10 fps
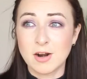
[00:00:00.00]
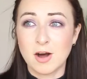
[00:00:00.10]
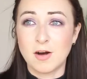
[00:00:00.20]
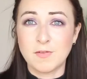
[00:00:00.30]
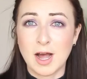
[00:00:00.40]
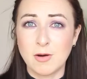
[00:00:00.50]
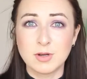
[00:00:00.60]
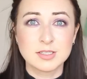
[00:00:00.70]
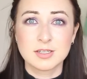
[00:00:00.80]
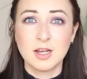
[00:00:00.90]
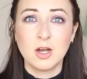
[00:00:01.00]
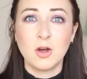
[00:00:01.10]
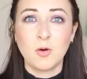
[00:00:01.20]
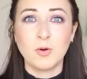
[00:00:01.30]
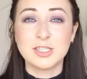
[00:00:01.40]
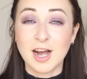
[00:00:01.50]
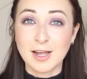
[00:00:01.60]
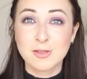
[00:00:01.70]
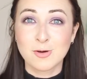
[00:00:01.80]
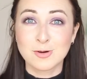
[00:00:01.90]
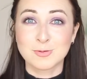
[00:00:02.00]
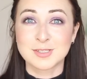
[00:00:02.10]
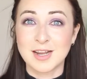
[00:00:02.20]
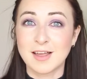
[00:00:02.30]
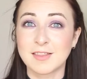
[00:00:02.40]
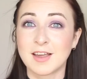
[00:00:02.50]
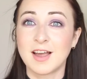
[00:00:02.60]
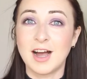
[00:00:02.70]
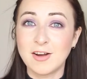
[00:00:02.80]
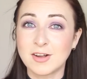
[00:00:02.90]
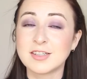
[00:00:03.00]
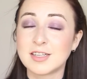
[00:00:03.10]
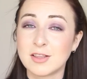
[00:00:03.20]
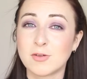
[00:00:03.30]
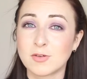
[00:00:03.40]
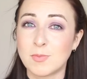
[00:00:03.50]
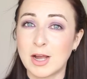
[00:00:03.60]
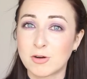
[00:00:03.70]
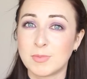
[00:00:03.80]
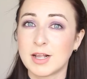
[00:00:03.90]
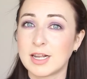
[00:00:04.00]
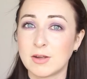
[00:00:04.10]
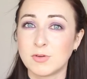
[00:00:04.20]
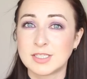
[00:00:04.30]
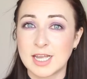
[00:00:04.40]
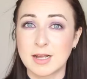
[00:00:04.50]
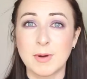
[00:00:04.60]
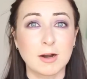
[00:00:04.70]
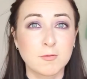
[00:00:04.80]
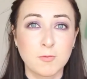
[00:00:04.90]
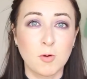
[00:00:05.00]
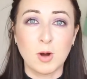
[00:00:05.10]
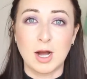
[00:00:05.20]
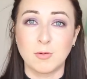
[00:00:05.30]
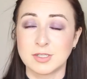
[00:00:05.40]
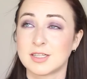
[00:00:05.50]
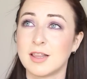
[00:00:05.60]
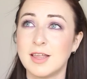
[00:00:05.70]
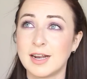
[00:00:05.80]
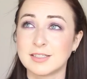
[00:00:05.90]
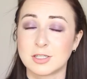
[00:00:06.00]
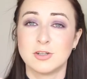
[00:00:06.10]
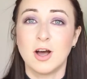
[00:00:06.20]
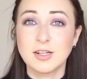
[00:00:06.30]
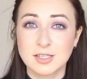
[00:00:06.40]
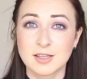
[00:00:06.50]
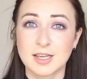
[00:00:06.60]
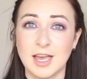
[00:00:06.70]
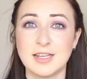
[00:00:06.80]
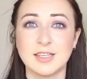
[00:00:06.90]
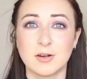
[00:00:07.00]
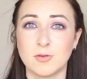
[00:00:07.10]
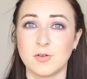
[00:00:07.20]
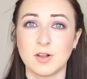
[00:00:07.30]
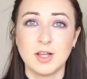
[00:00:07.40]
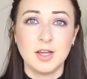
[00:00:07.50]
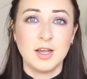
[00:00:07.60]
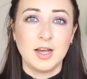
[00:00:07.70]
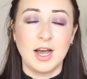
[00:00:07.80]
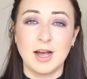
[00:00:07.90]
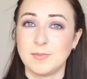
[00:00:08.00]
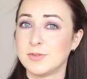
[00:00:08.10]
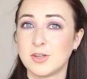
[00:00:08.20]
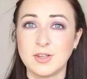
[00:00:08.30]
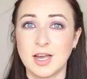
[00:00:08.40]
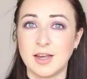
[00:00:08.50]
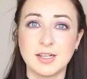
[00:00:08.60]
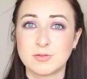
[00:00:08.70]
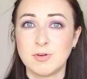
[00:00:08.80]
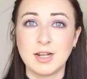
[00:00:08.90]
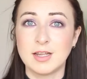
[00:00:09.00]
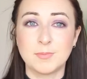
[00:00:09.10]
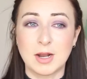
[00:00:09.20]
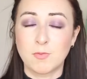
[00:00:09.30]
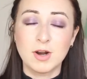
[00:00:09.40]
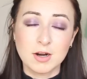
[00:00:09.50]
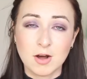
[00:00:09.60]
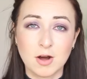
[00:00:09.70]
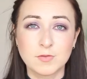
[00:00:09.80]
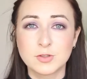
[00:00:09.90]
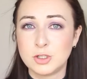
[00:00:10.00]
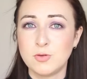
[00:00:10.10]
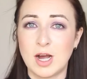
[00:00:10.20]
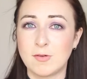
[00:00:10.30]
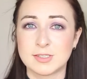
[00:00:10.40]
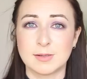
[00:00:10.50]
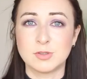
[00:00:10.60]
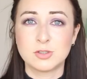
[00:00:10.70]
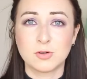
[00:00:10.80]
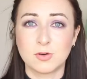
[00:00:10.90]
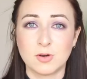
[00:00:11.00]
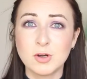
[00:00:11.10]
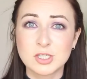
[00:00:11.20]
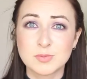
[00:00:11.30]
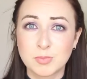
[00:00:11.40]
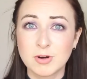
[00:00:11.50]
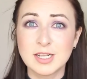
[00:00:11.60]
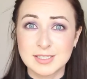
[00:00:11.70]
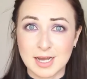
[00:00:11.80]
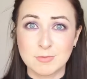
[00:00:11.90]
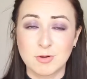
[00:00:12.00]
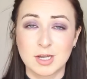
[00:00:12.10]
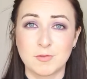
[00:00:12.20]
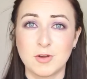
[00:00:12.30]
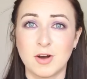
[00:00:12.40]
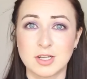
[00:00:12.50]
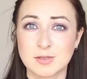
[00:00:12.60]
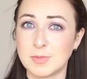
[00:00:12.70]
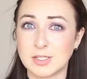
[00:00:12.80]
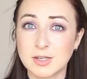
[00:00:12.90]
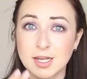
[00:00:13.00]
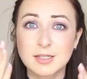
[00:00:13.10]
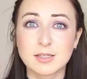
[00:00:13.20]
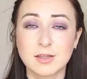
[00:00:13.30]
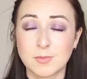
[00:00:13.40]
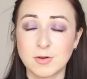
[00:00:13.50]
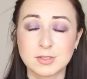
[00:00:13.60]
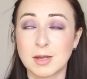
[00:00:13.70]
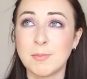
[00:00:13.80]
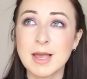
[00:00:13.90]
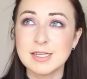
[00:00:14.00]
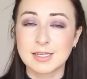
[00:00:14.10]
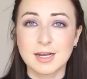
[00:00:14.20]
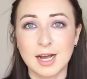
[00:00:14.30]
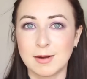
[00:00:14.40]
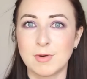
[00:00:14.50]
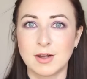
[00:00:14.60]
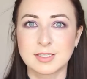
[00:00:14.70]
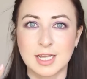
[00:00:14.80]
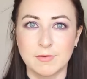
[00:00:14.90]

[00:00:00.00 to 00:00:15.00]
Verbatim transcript: and a half hours which I thought was nothing. I honestly thought microblading would take about four hours. That is not the case at all. Um, so yeah, it's really about one and a half, two hours I'm sure, which is pretty damn quick if you ask me to get the most amazing eyebrows